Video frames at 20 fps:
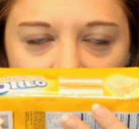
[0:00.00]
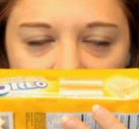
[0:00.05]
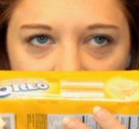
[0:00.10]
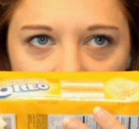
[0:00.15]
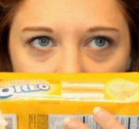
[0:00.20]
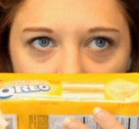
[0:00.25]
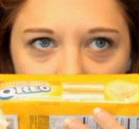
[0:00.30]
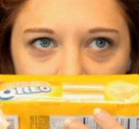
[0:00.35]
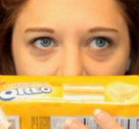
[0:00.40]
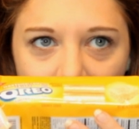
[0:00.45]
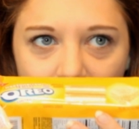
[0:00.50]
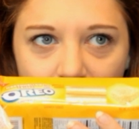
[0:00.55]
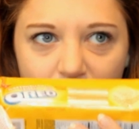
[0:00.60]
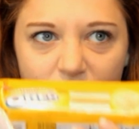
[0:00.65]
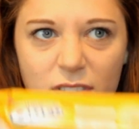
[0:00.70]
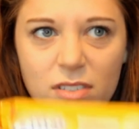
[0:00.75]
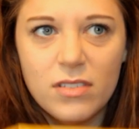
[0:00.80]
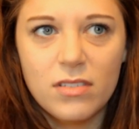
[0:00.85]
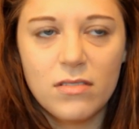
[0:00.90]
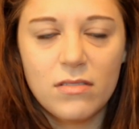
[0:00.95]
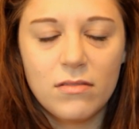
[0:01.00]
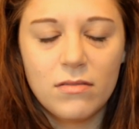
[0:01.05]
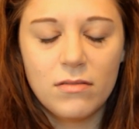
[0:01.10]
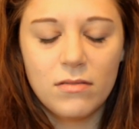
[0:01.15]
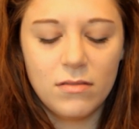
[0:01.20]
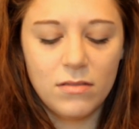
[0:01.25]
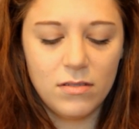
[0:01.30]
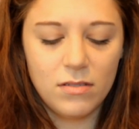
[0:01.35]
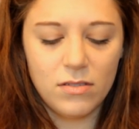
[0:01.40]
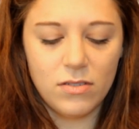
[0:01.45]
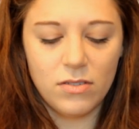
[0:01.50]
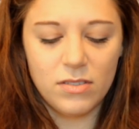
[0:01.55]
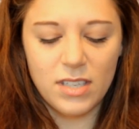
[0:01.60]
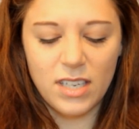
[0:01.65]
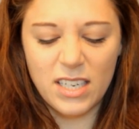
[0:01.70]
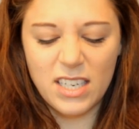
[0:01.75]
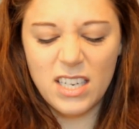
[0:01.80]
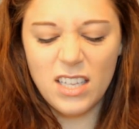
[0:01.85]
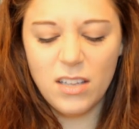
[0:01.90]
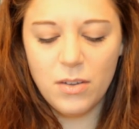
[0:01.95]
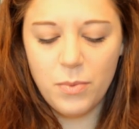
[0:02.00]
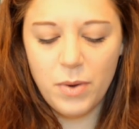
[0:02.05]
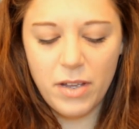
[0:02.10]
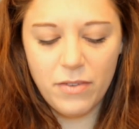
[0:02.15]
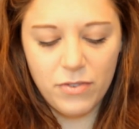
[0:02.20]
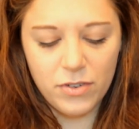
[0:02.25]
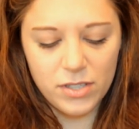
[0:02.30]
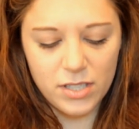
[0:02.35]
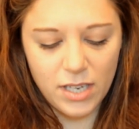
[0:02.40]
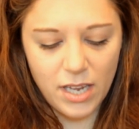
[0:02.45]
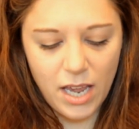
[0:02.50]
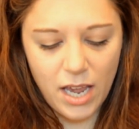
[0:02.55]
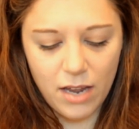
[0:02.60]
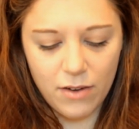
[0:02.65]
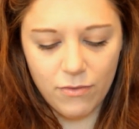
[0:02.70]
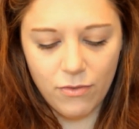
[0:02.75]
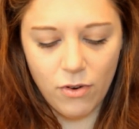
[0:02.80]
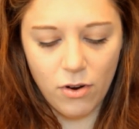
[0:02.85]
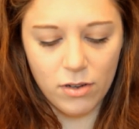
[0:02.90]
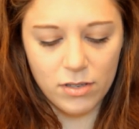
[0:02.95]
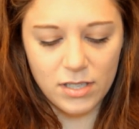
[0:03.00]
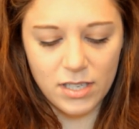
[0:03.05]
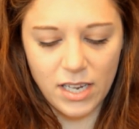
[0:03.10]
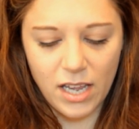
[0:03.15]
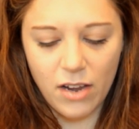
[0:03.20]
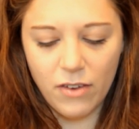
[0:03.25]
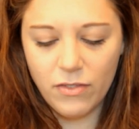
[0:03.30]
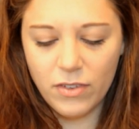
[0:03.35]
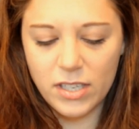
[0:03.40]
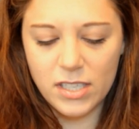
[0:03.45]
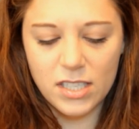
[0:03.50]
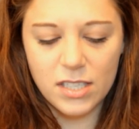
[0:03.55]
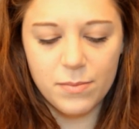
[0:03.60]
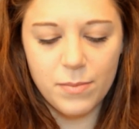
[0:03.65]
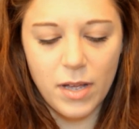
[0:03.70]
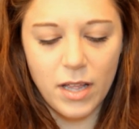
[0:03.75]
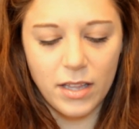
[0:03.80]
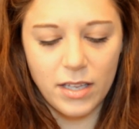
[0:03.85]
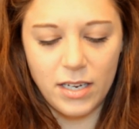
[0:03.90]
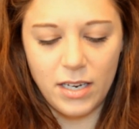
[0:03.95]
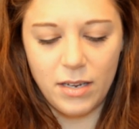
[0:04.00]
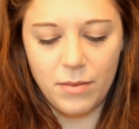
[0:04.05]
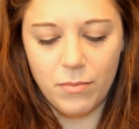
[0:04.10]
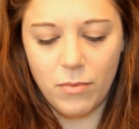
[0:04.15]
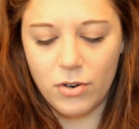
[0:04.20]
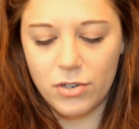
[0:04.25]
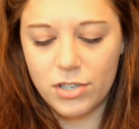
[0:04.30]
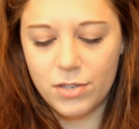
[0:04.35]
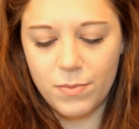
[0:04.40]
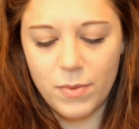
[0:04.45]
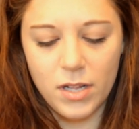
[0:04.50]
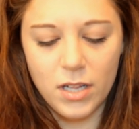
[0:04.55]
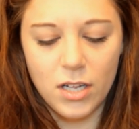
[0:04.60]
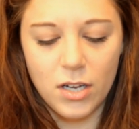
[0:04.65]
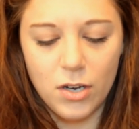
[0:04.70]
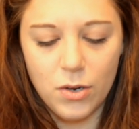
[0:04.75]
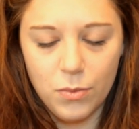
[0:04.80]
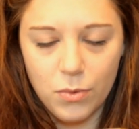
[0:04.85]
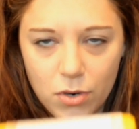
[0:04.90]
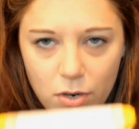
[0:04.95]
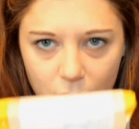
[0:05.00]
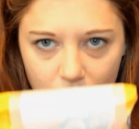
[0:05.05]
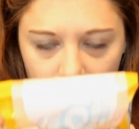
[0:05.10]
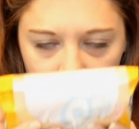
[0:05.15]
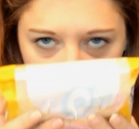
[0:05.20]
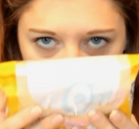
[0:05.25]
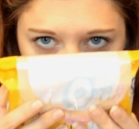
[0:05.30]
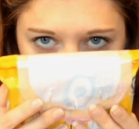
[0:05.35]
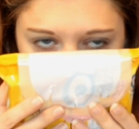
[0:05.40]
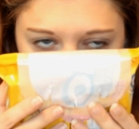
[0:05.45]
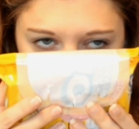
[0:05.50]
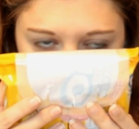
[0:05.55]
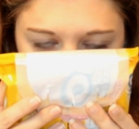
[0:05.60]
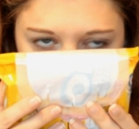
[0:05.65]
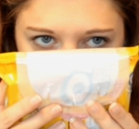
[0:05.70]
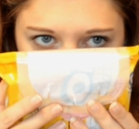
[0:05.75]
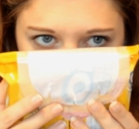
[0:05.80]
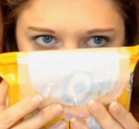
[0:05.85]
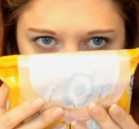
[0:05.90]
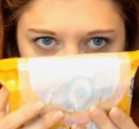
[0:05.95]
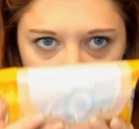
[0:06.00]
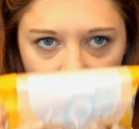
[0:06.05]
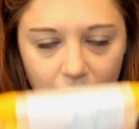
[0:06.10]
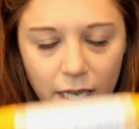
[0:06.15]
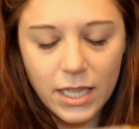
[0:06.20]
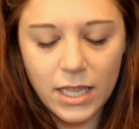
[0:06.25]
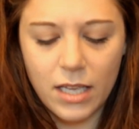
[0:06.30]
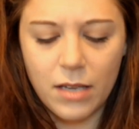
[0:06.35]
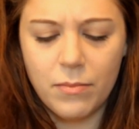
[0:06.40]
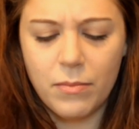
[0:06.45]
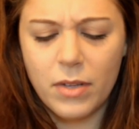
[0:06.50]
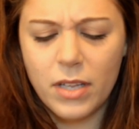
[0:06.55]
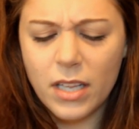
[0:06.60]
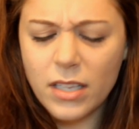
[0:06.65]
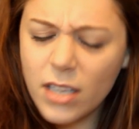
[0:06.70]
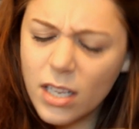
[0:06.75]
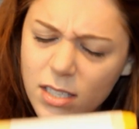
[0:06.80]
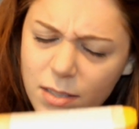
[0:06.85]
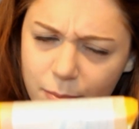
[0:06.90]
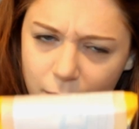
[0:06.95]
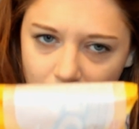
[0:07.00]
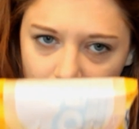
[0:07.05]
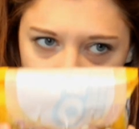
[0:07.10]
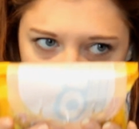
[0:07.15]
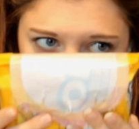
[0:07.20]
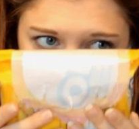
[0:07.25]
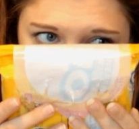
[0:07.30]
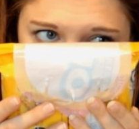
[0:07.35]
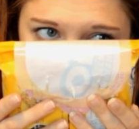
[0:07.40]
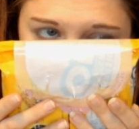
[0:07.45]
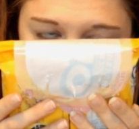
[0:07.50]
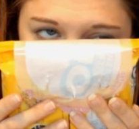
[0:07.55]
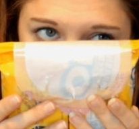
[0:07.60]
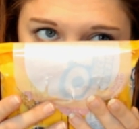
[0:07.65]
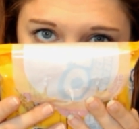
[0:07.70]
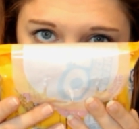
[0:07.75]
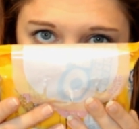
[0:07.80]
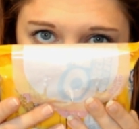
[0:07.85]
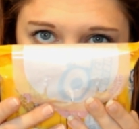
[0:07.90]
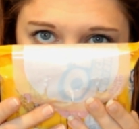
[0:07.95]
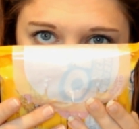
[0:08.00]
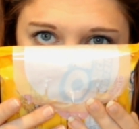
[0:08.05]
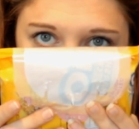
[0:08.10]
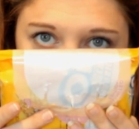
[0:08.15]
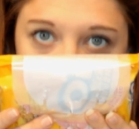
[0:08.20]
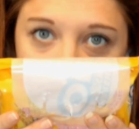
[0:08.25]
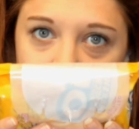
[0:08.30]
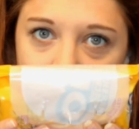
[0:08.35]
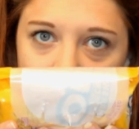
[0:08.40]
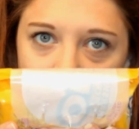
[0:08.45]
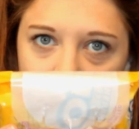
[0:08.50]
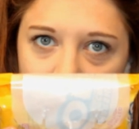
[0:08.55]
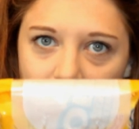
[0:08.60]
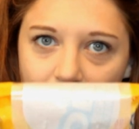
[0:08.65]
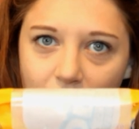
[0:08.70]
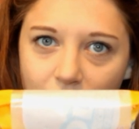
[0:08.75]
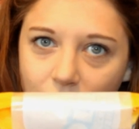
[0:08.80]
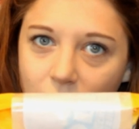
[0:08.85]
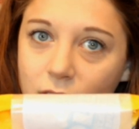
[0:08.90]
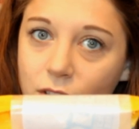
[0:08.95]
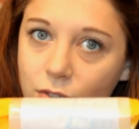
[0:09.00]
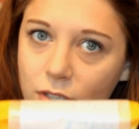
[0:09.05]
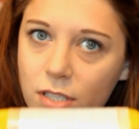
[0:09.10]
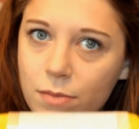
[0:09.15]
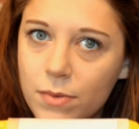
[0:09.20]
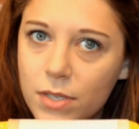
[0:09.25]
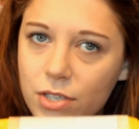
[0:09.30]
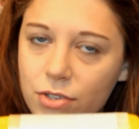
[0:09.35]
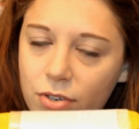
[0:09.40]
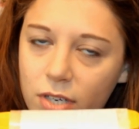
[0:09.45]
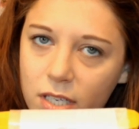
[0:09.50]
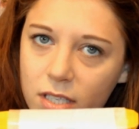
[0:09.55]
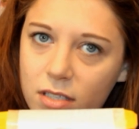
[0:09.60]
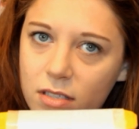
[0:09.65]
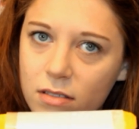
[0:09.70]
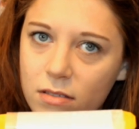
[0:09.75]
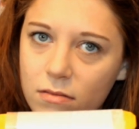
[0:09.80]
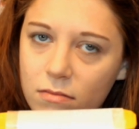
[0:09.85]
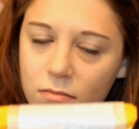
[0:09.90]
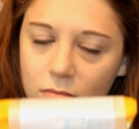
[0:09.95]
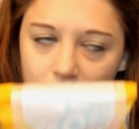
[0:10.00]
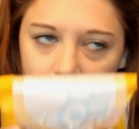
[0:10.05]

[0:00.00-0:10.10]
vanilla wafers. So it's like vanilla wafers and canned frosting. I don't really smell any marshmallow or anything, but it does smell a bit like Rice Krispie treats.